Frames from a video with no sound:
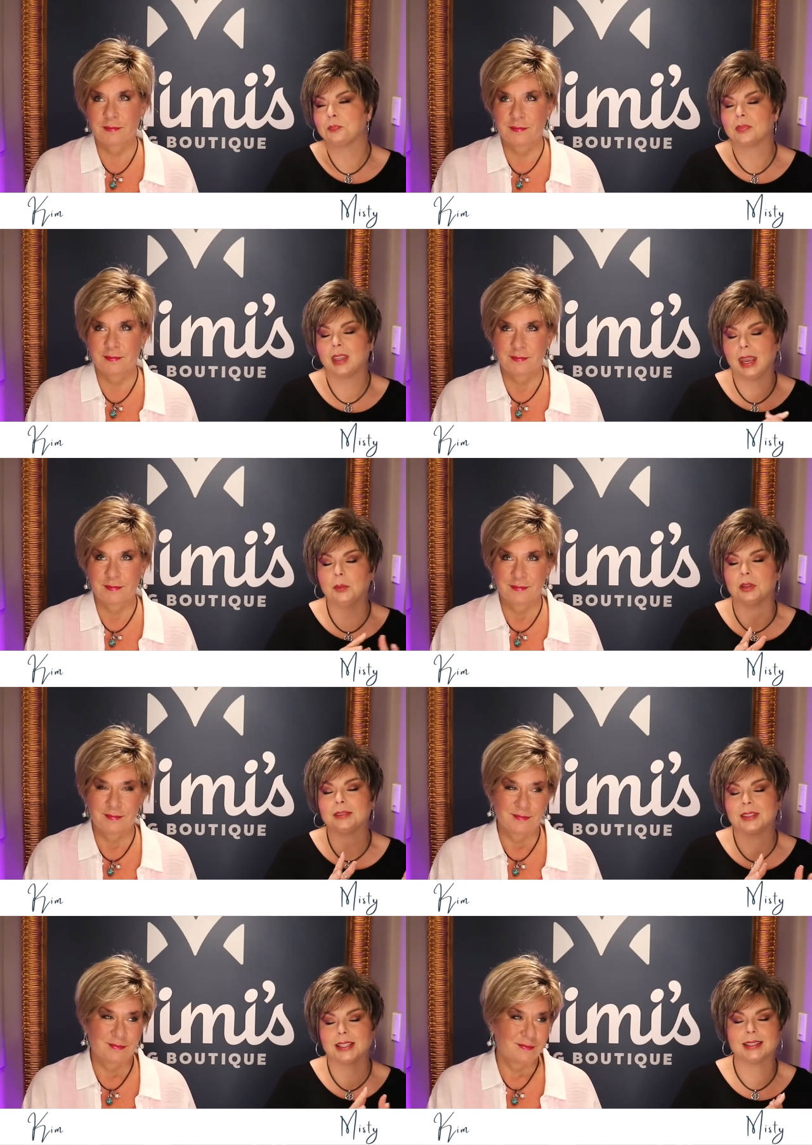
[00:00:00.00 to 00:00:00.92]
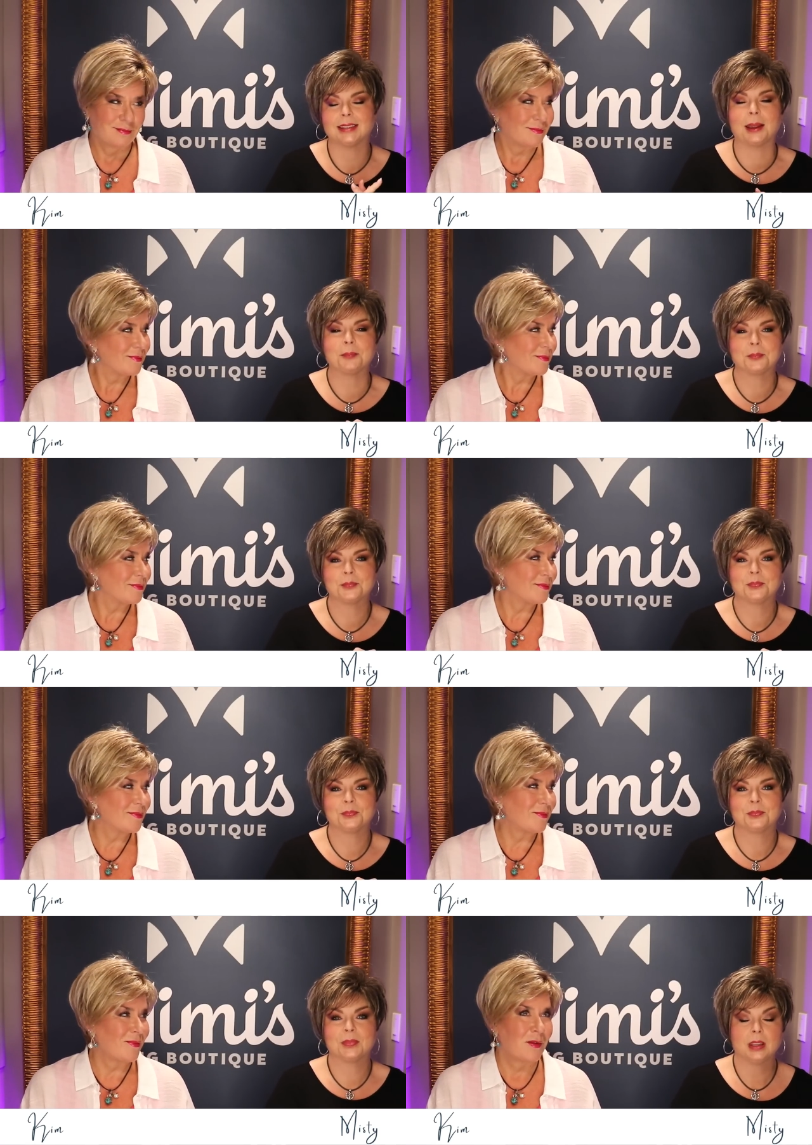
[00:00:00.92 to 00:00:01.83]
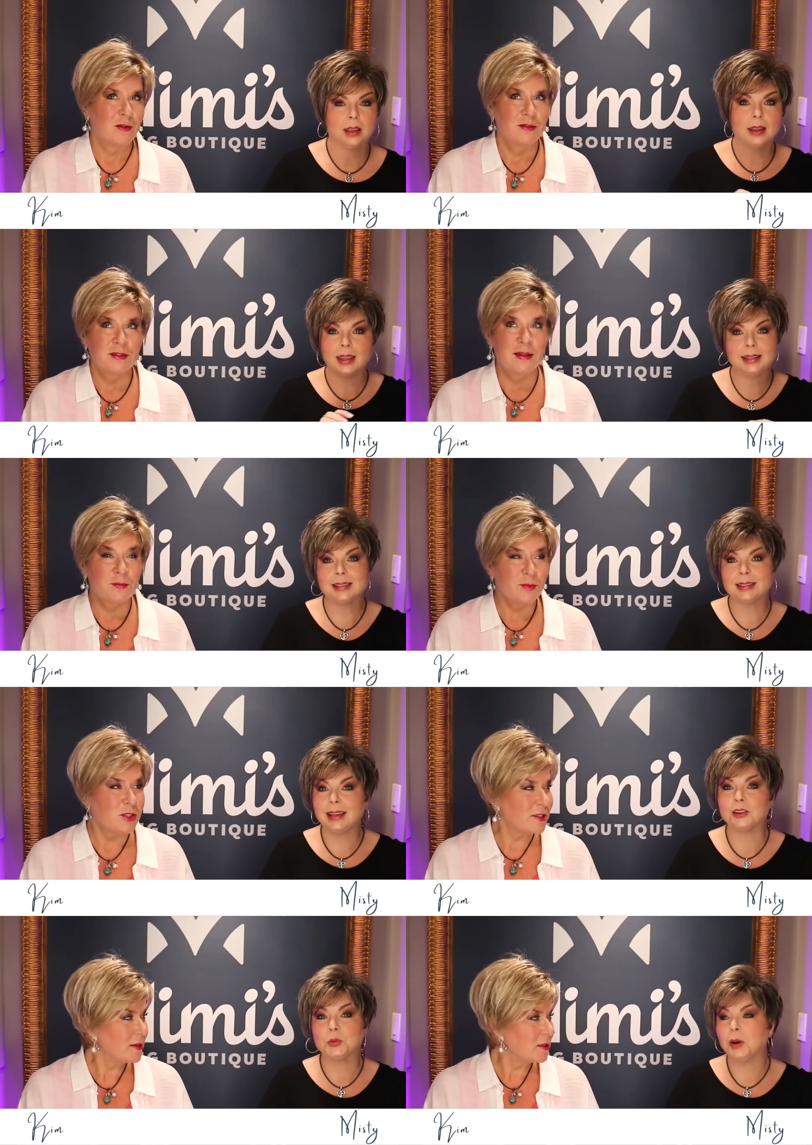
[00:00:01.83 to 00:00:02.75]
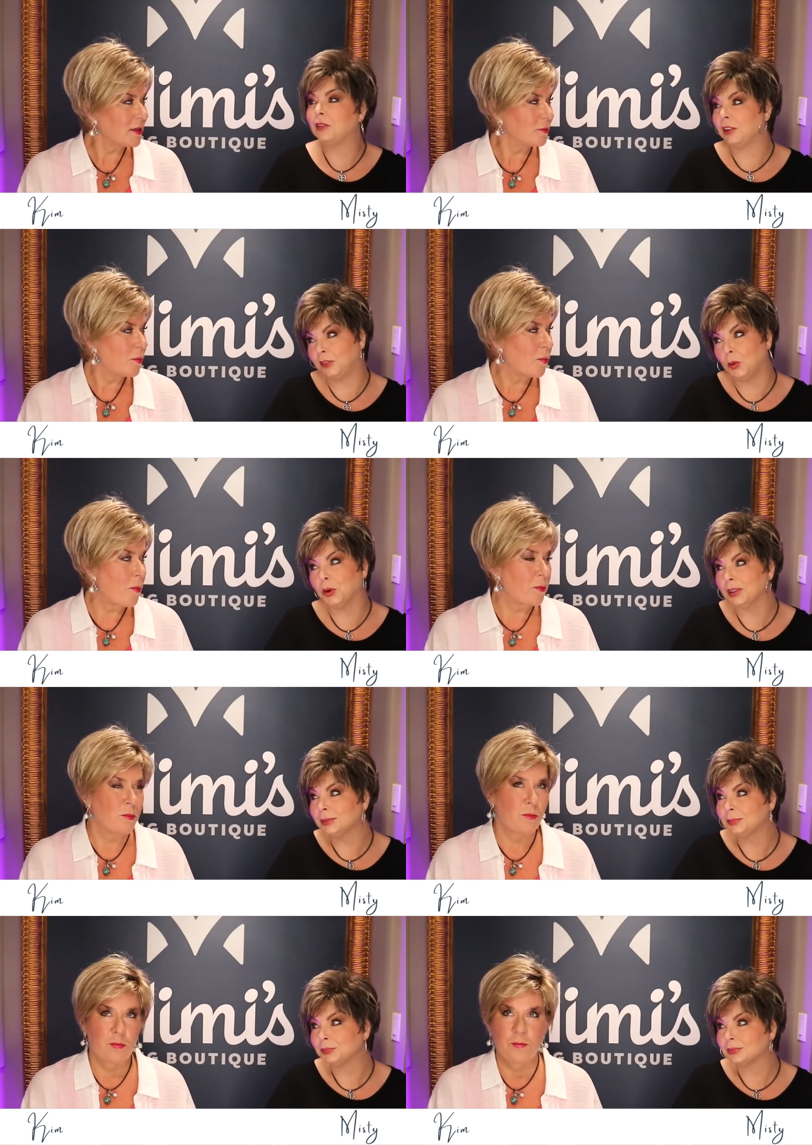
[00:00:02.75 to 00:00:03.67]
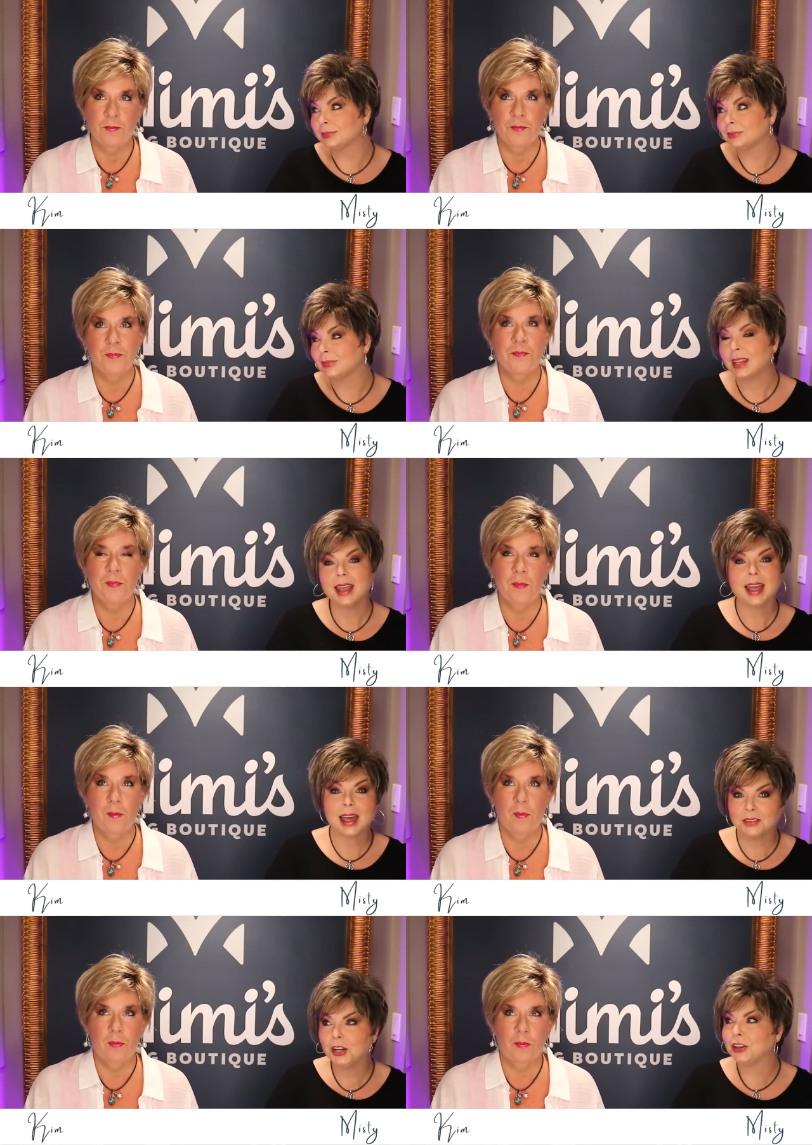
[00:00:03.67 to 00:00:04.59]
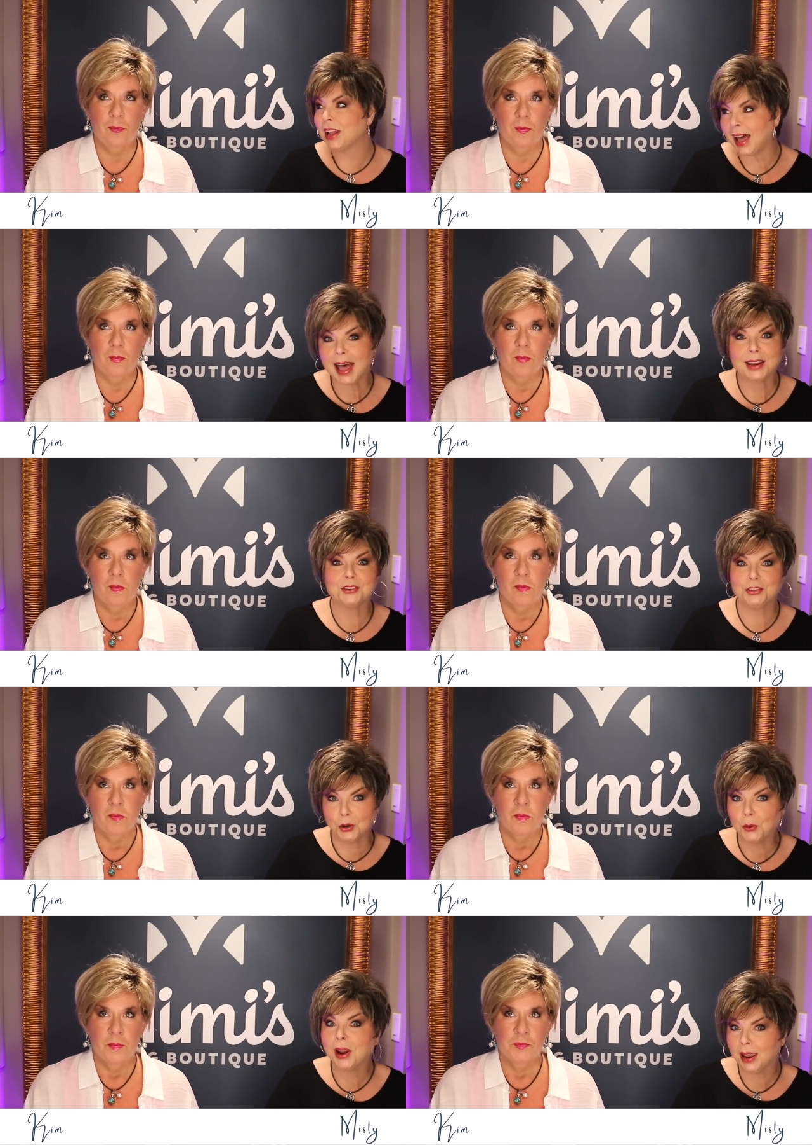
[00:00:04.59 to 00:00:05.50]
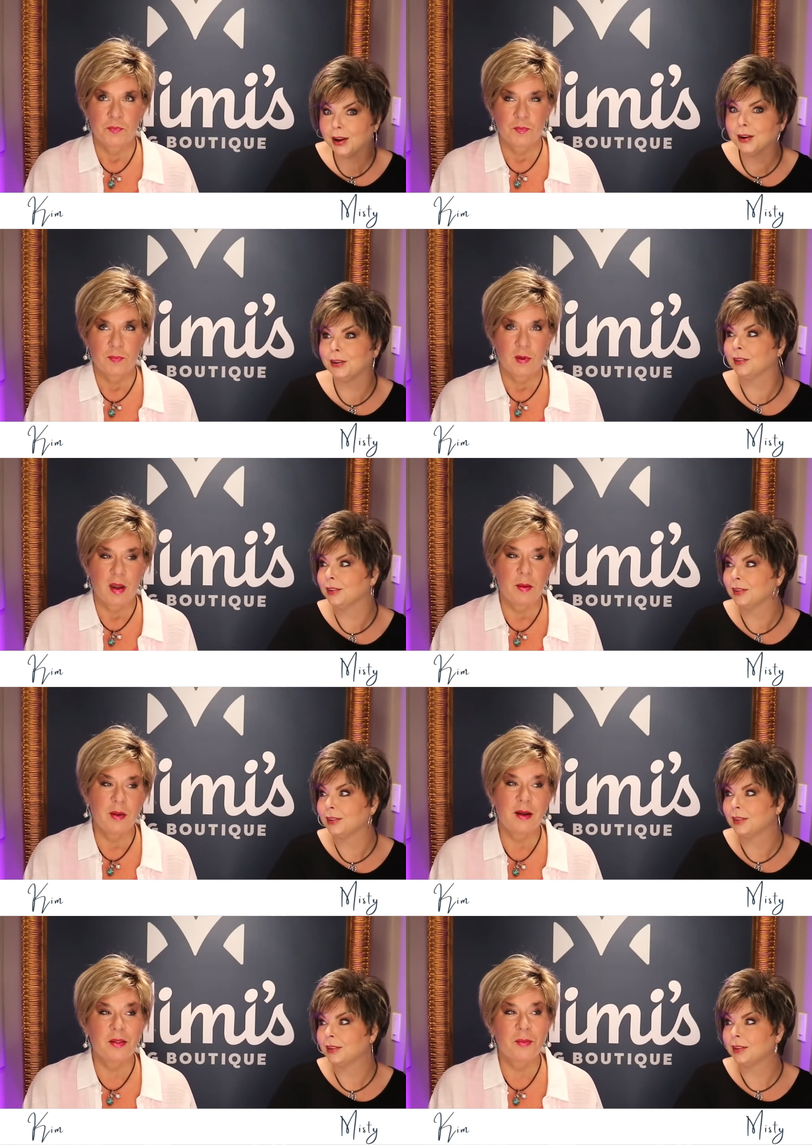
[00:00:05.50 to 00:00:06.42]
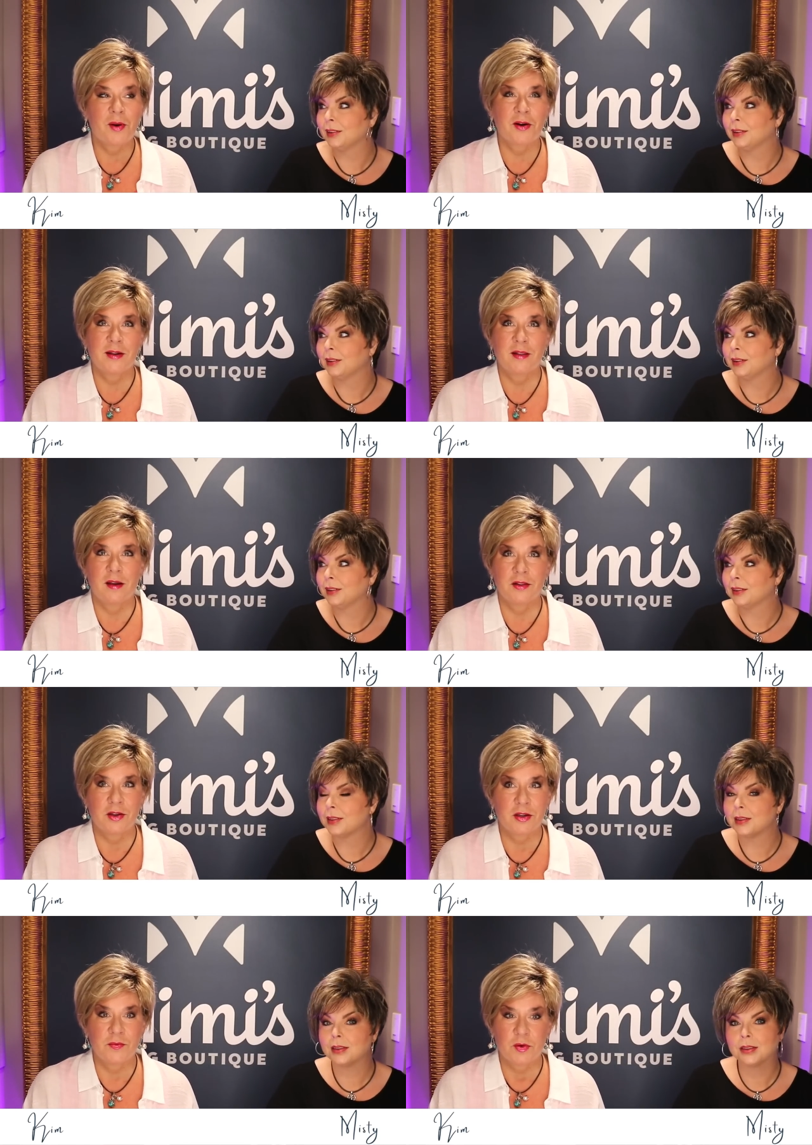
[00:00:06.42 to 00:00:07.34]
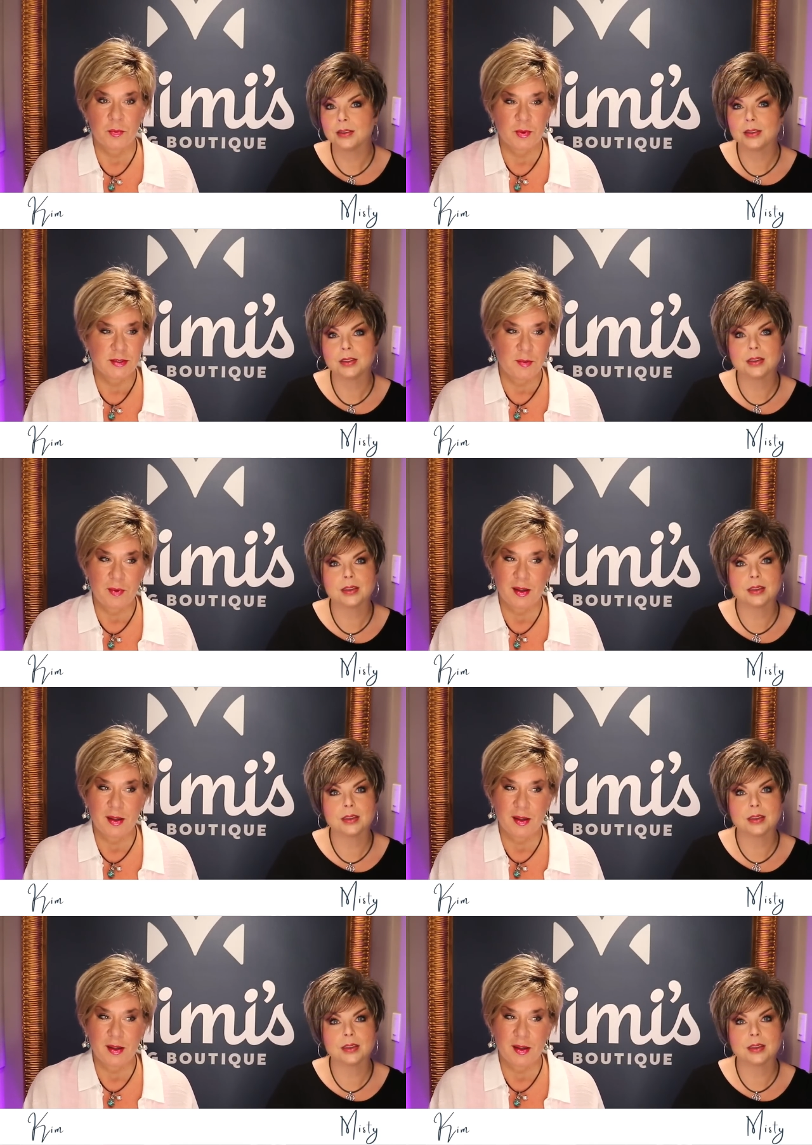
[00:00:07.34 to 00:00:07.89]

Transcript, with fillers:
Speaker 1: Cameron, this is It is now like- 1204. Mm-hmm. Haven't heard hide nor hair.
Speaker 2: I've been out in the parking lot looking for him because I'm like,